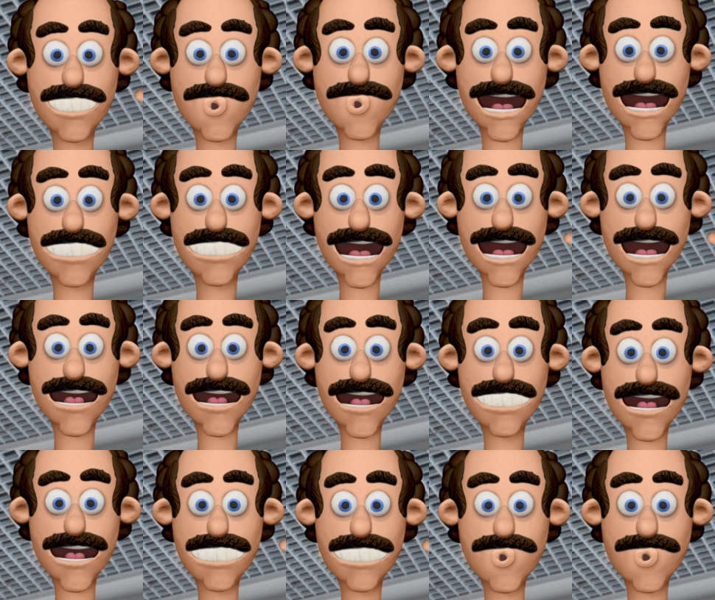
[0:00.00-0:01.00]
to
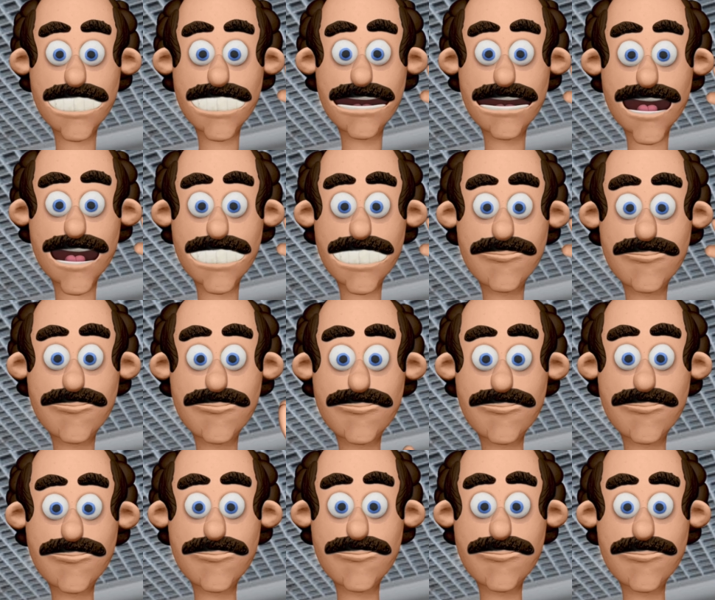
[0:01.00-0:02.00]
SnS Associates.
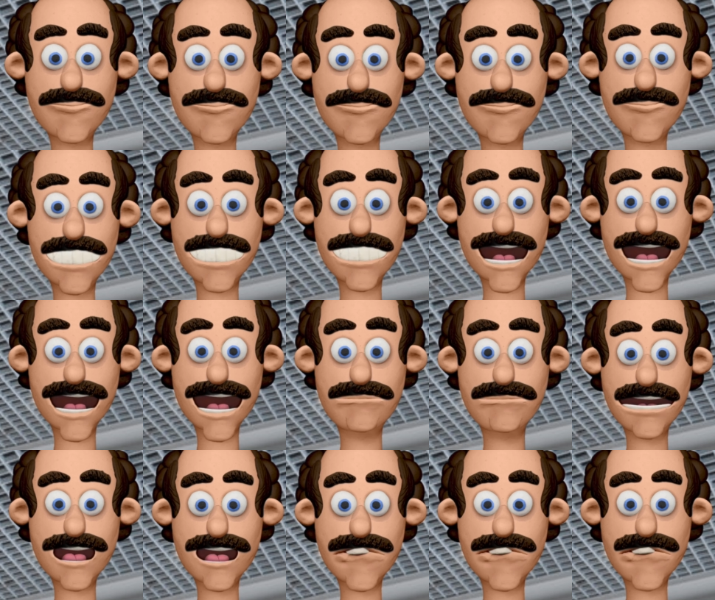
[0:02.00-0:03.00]
I
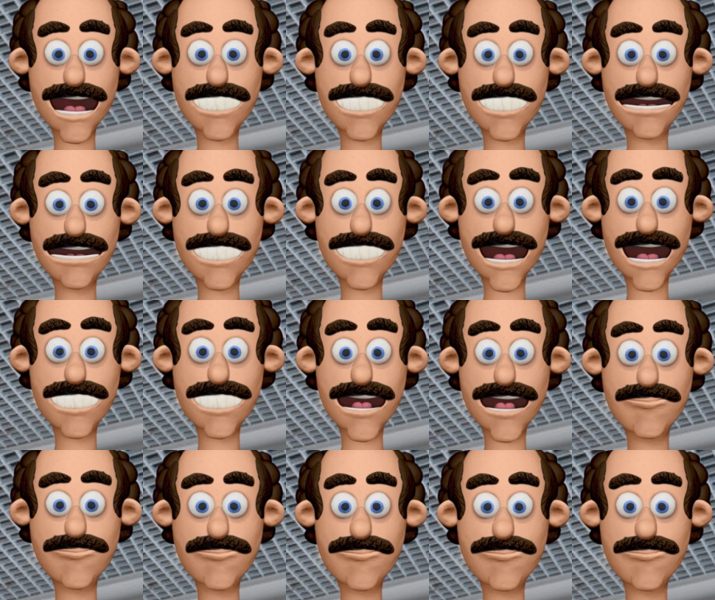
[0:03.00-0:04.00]
am your friendly
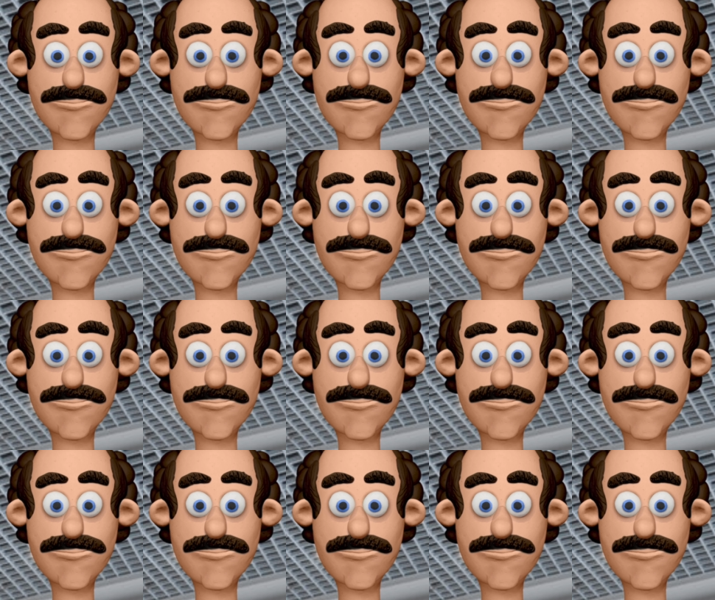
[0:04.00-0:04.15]
chatbot.